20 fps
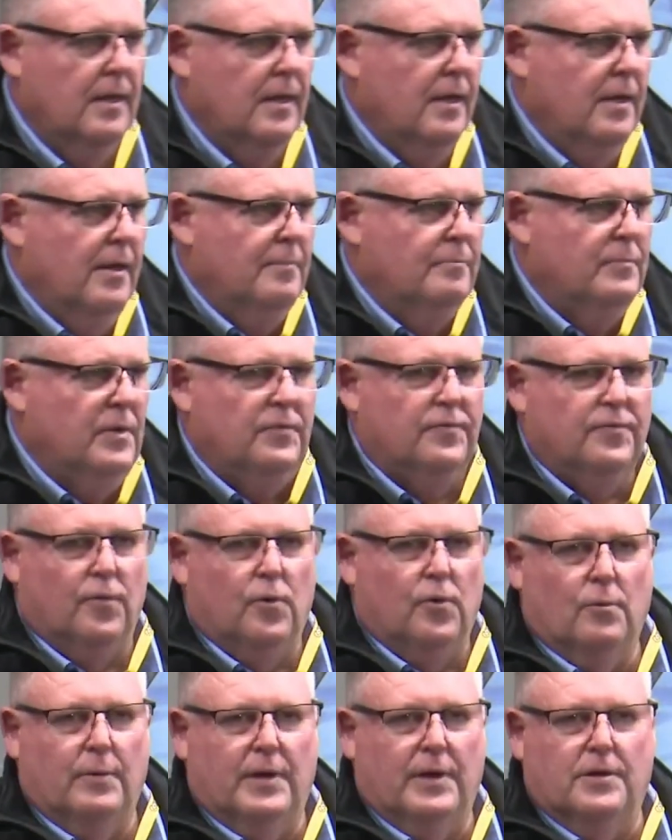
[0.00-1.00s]

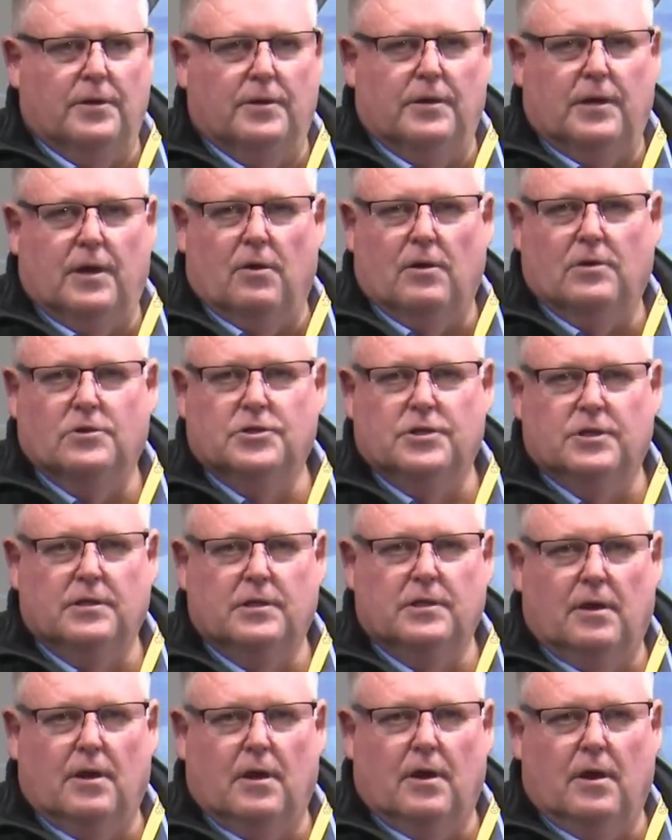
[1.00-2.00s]
Before we do the auction,
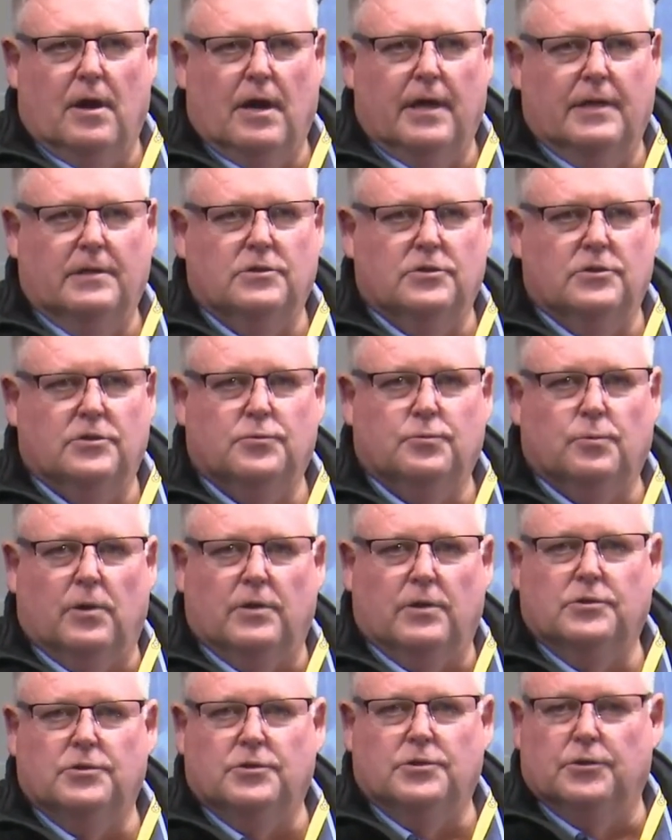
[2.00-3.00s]
I just
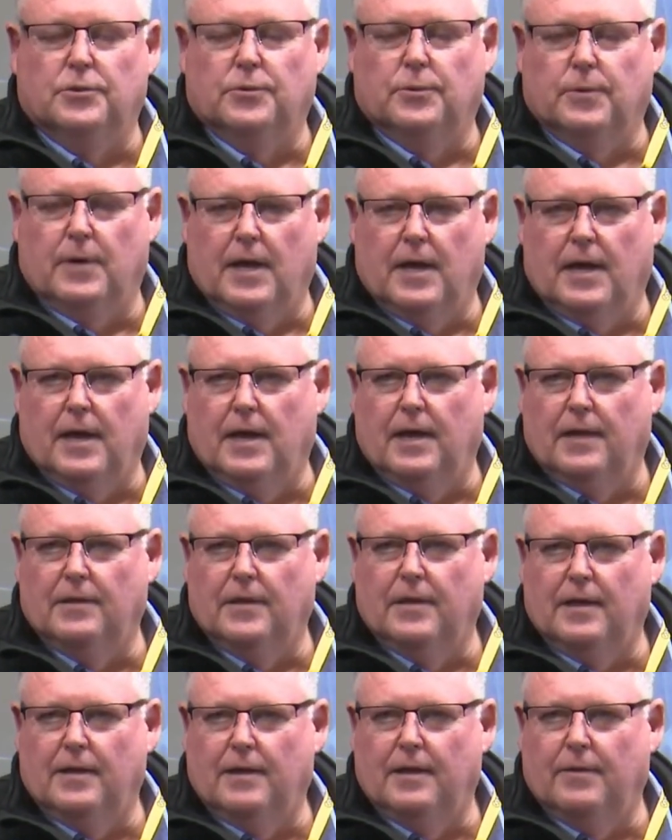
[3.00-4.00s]
want to,
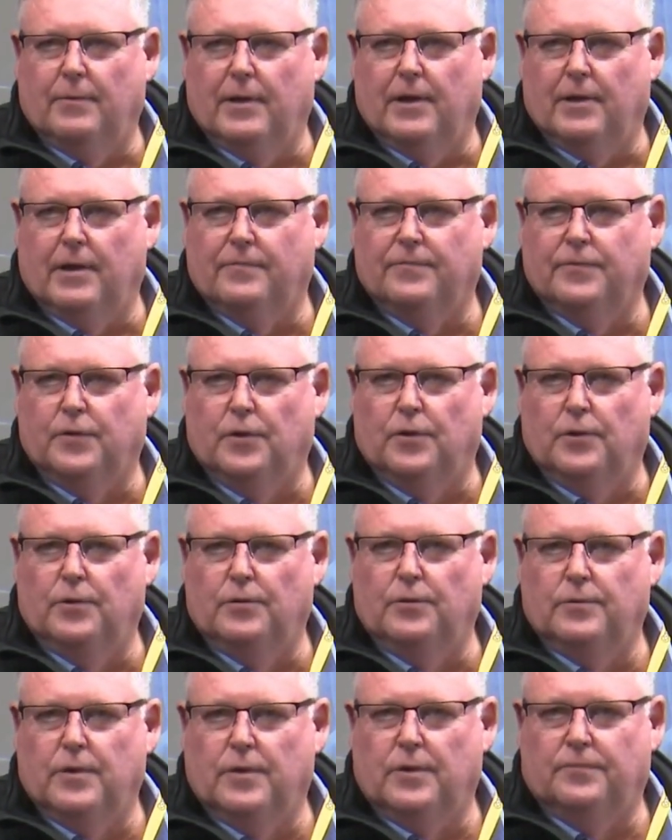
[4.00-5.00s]
we've got
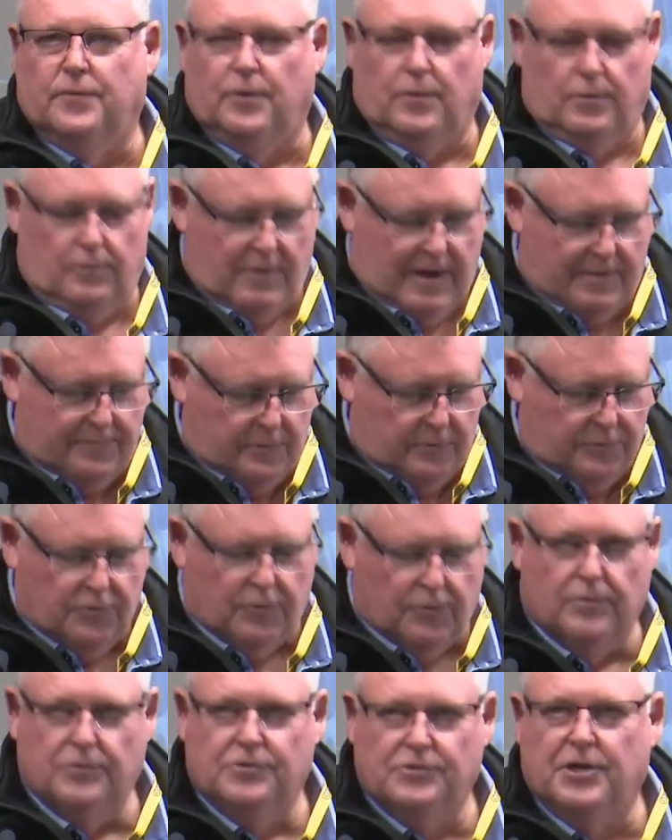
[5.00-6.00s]
a few raffle
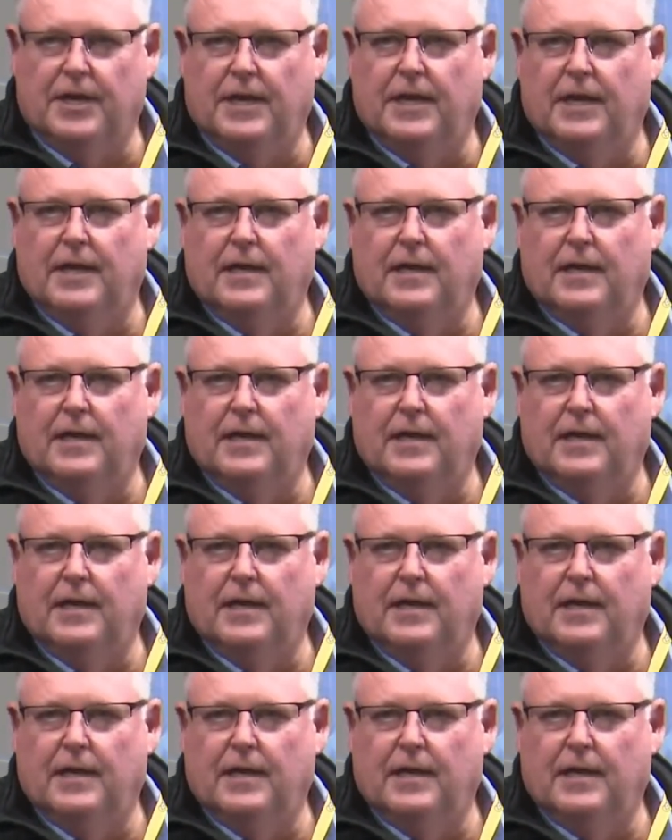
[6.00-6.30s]
draws here.